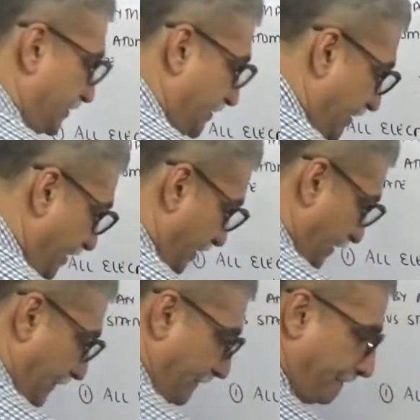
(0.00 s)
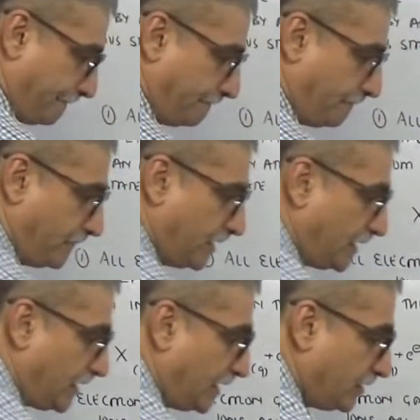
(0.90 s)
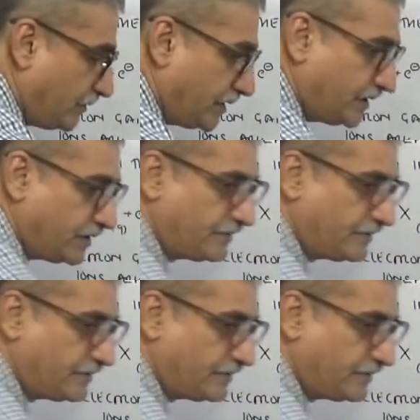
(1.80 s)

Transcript: here, we can write over here,